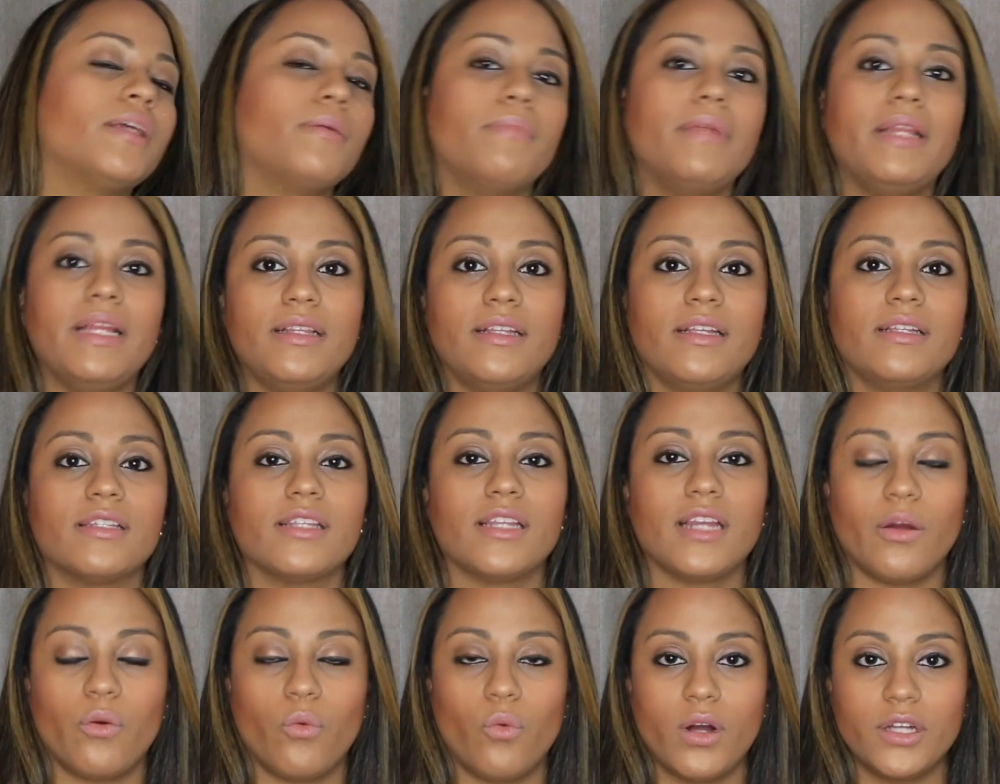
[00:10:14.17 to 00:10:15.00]
and many things
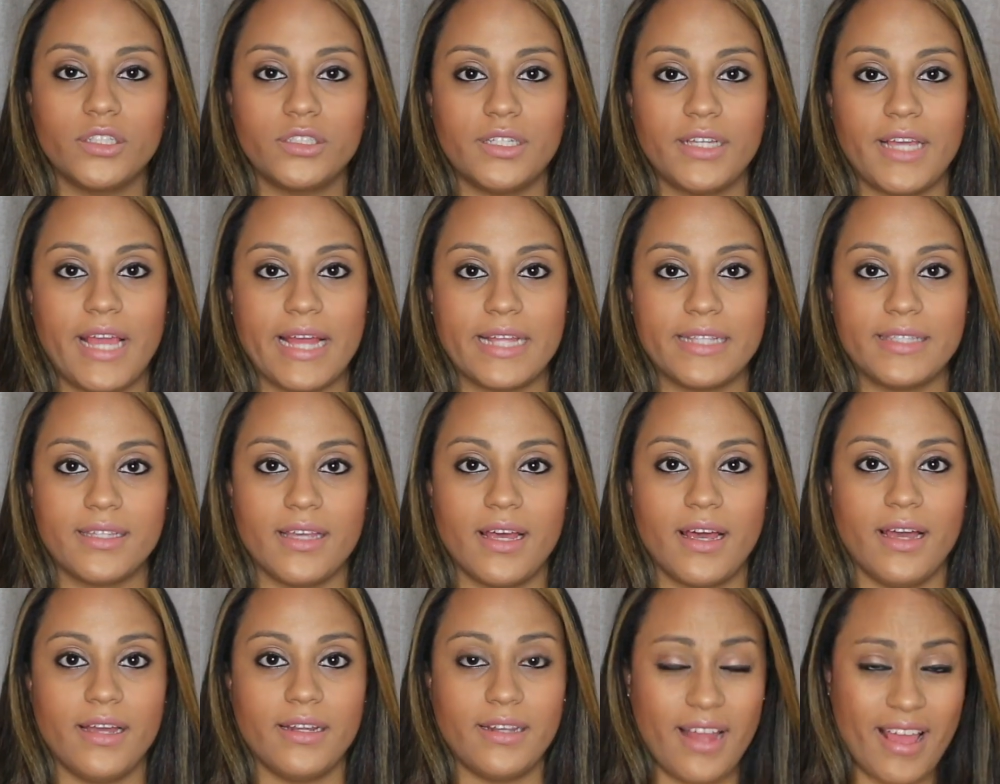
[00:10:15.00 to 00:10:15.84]
that I want to get
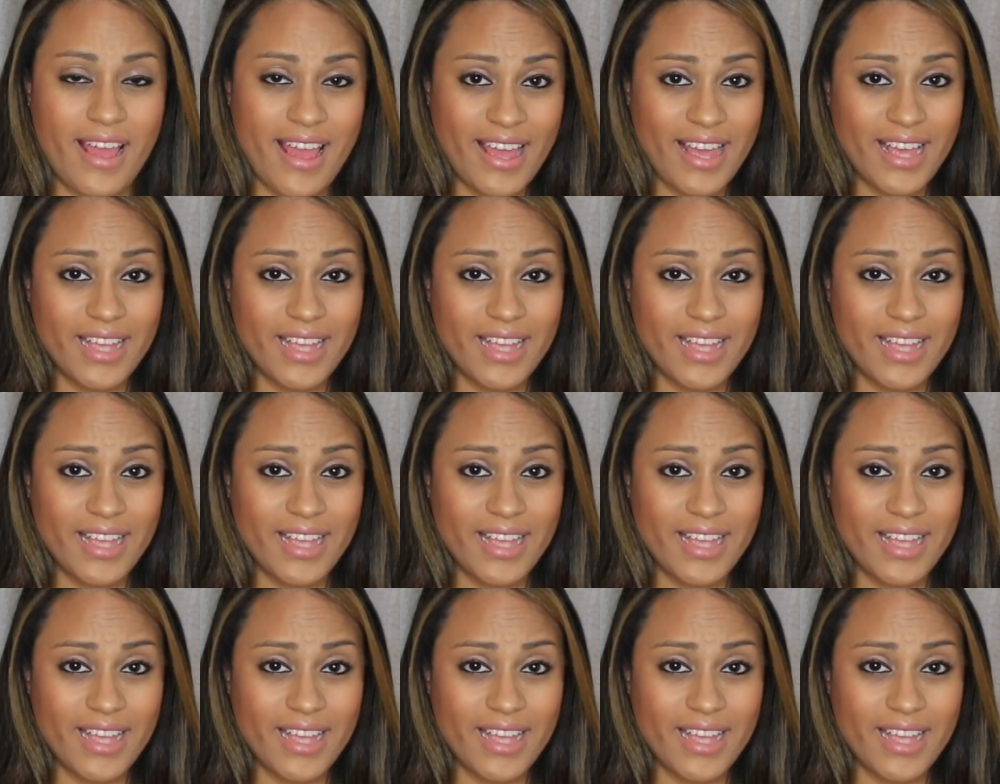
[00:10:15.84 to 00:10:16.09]
done,